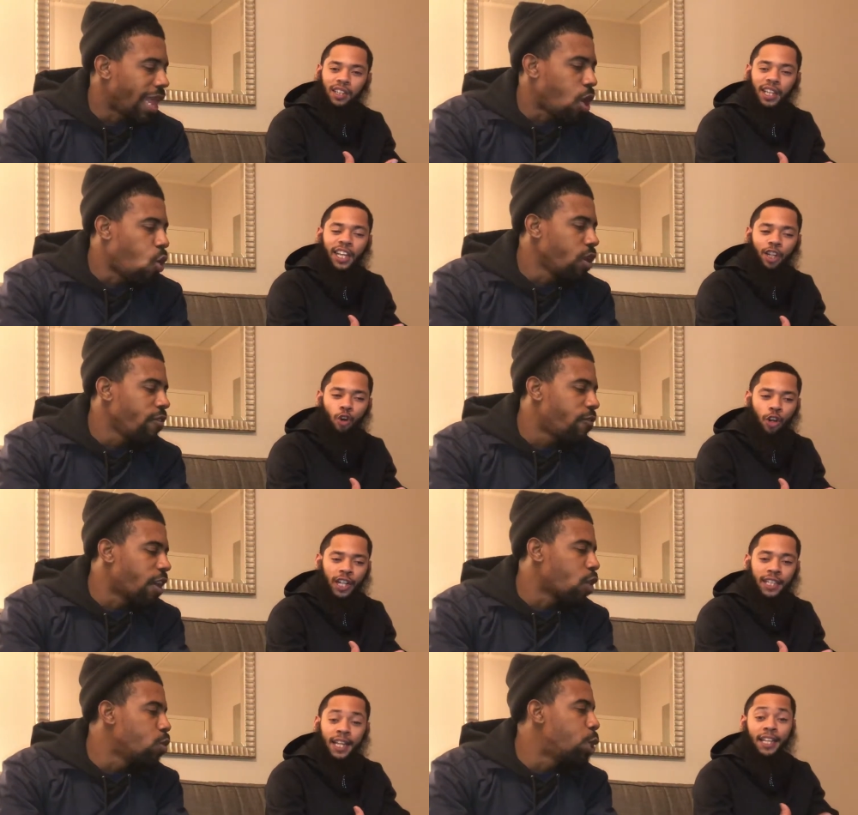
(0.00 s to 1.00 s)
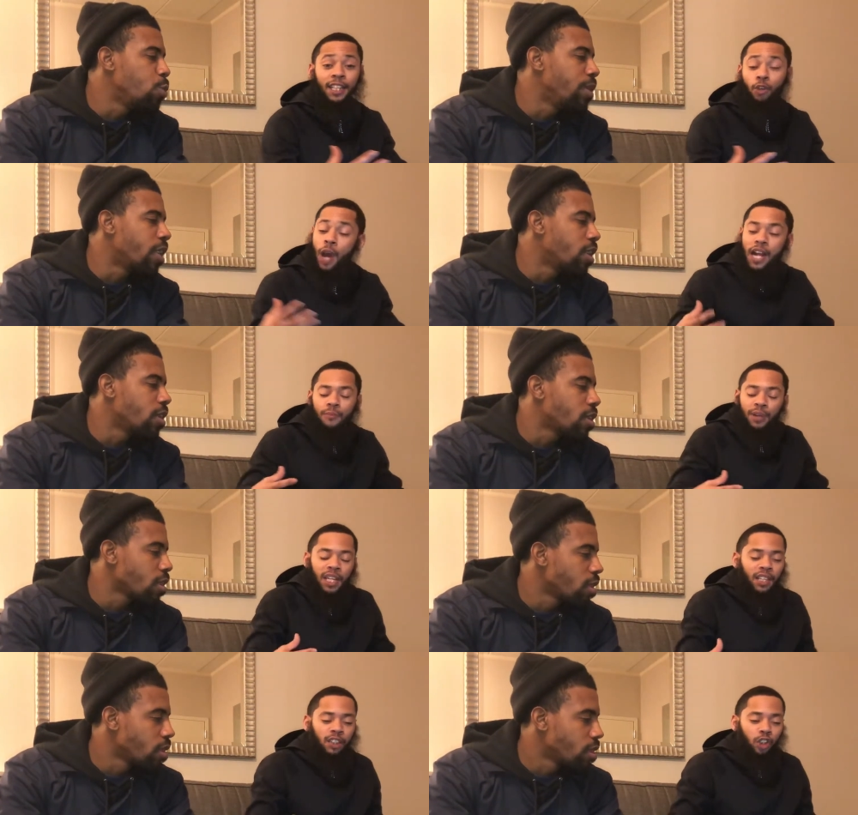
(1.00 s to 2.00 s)
Speaker 1: lean on. And then you, you gotta
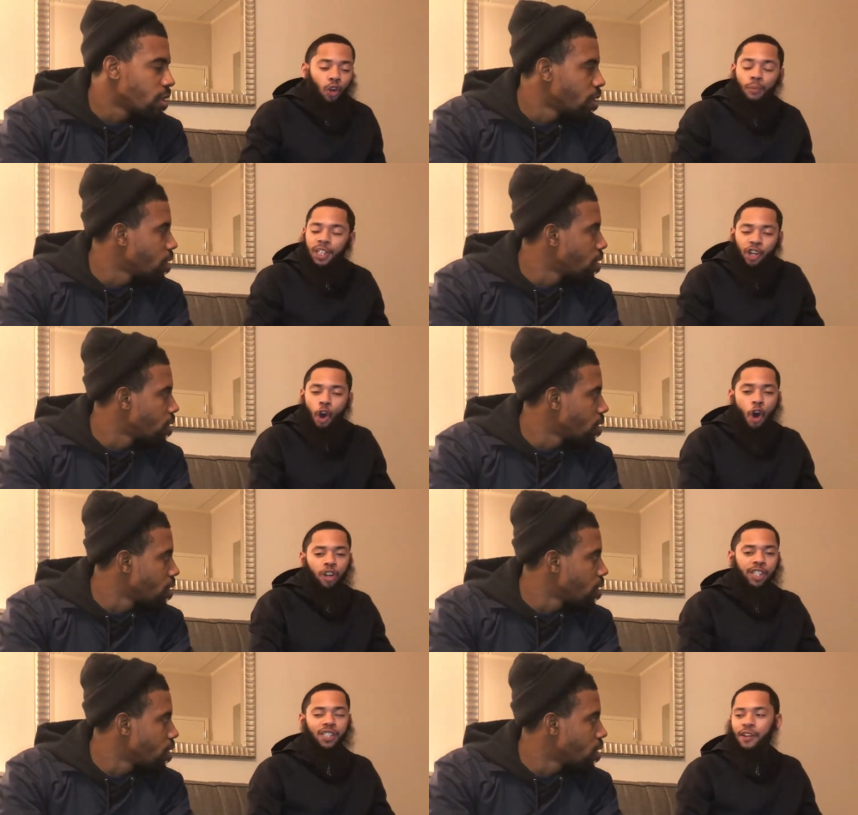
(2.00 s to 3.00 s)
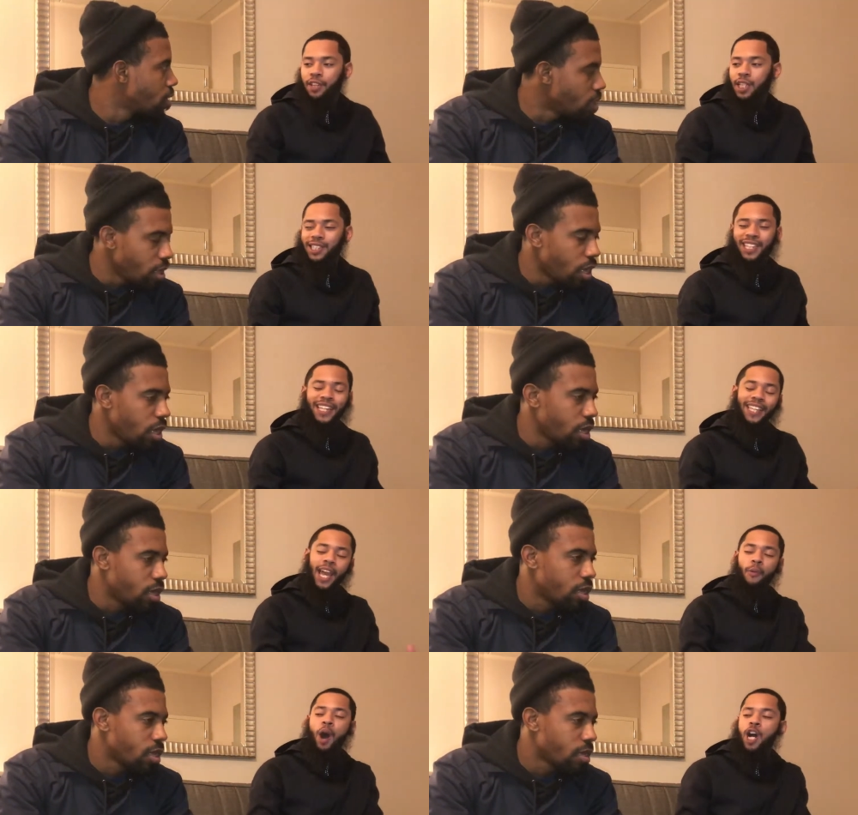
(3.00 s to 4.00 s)
be so much cautious of it because it's yeah. like,
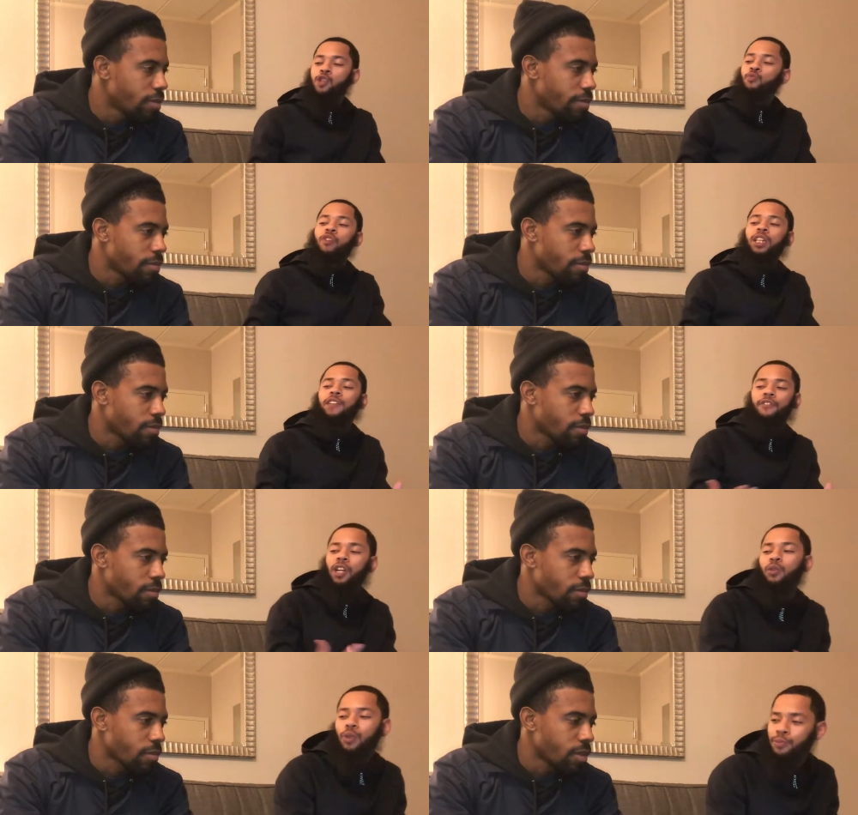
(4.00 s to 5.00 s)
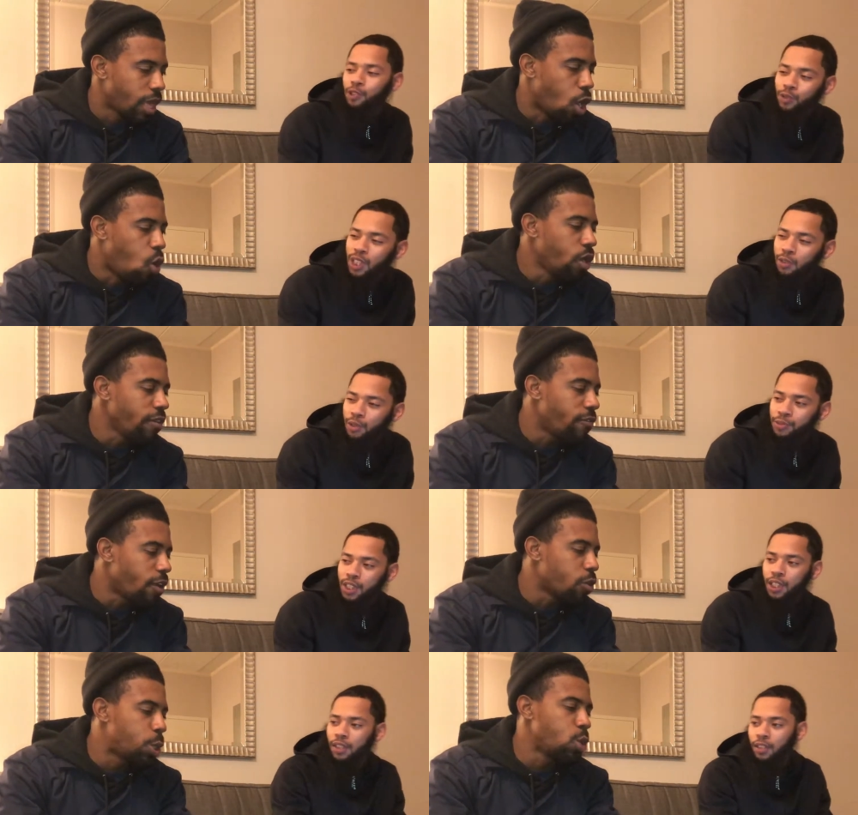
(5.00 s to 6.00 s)
damn, why are you really fucking with me? They you know only
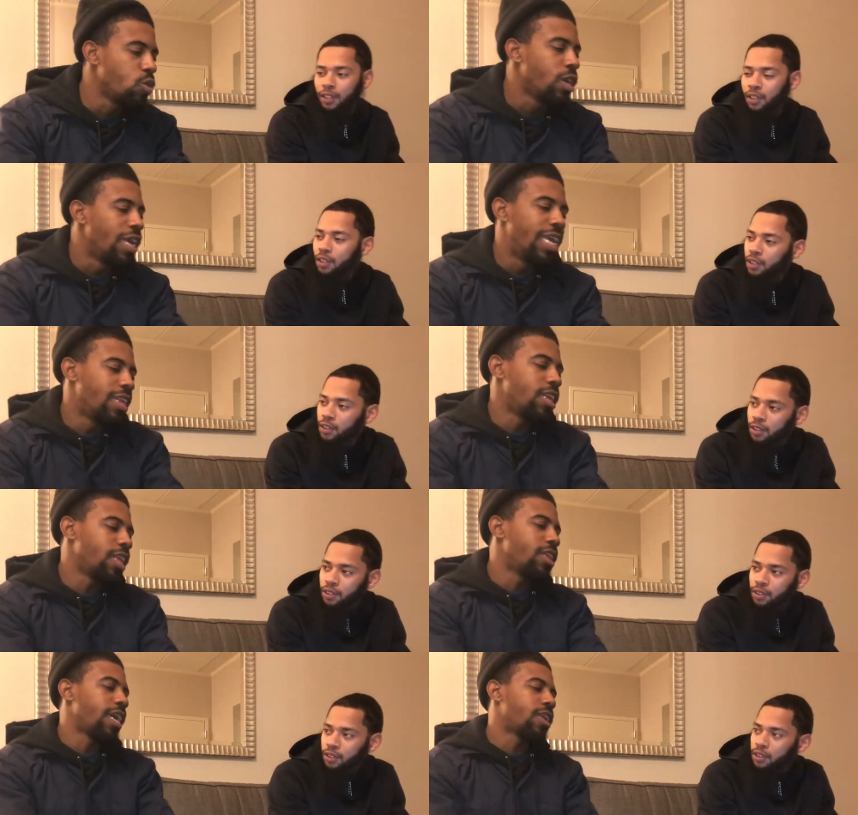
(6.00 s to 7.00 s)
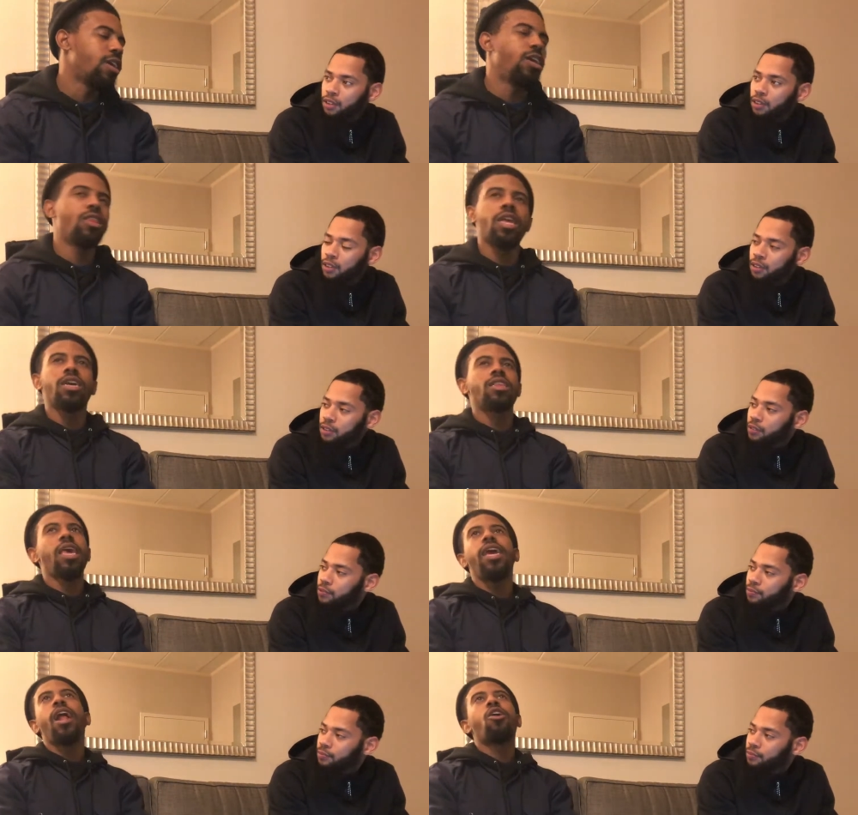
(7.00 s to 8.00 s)
fuck saying? with
Speaker 2: you. It's, it's, it's like it's like a
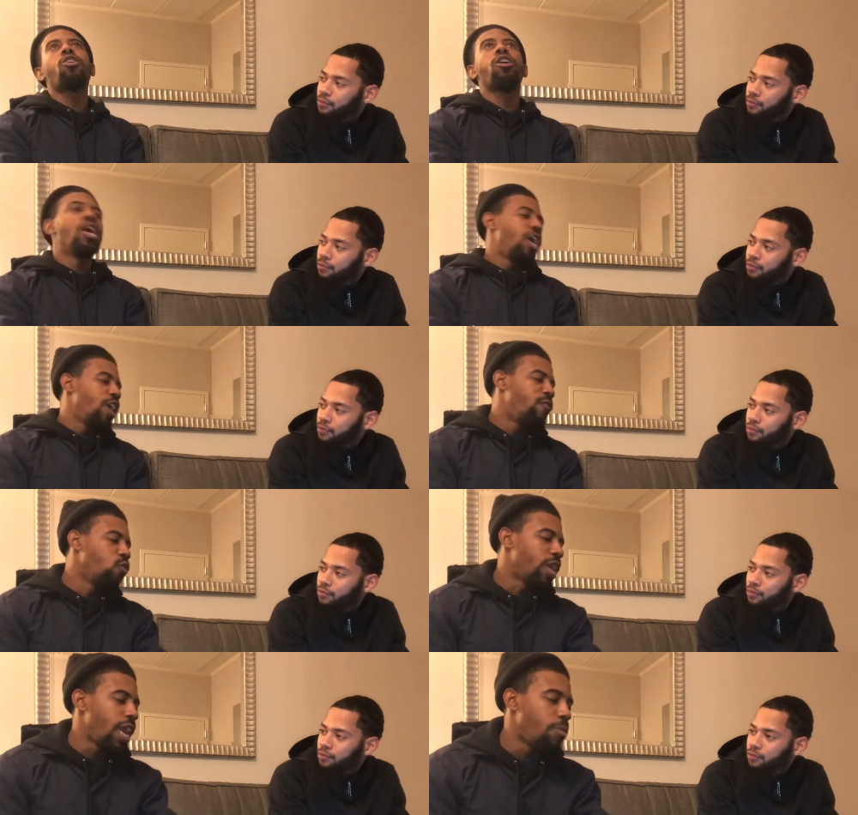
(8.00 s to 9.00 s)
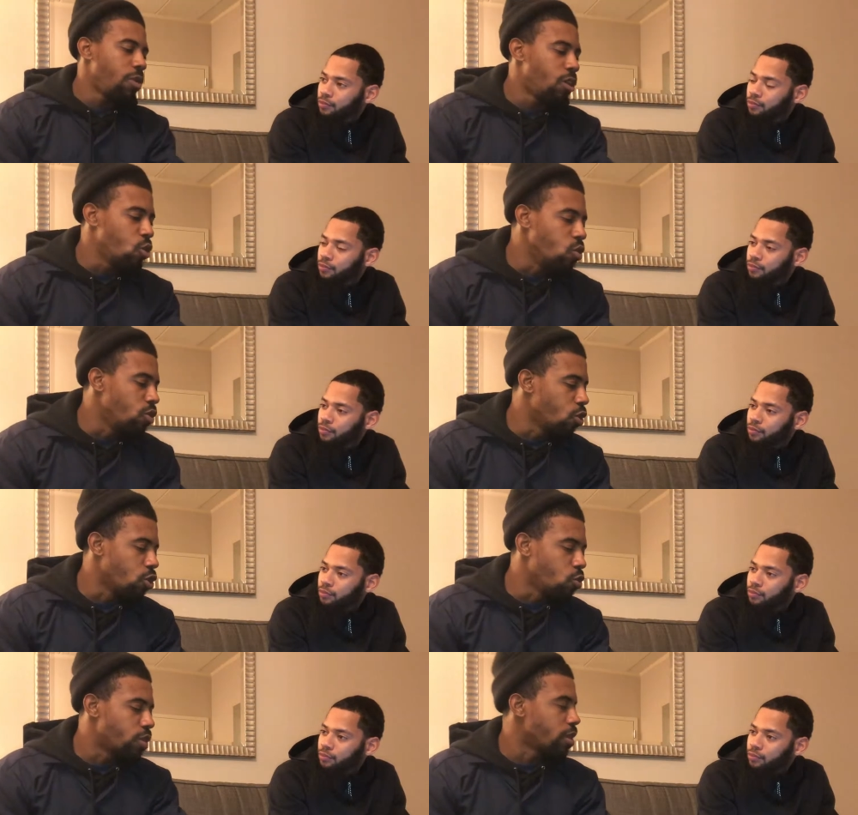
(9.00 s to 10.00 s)
saying I heard. If you can't be used, you're
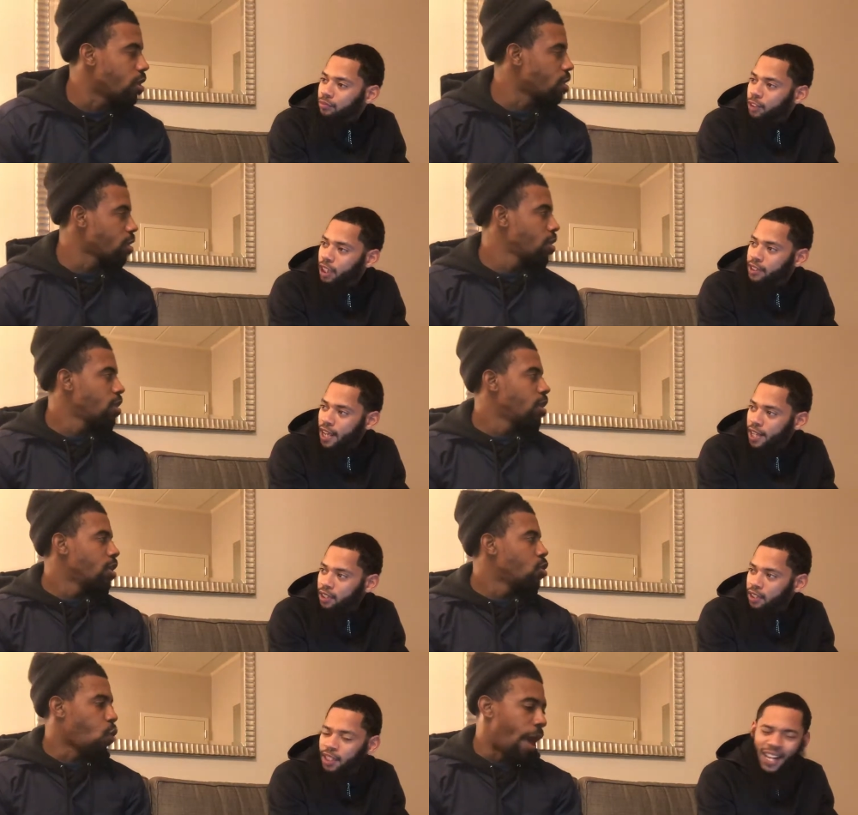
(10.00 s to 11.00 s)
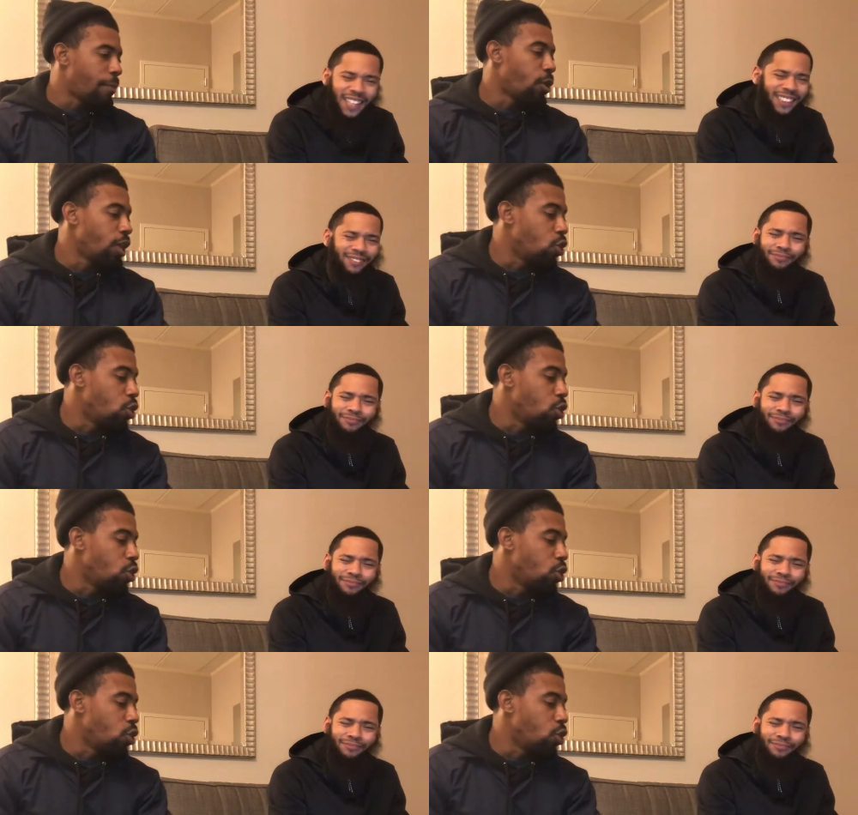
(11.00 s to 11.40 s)
useless. Exactly. So I'm gonna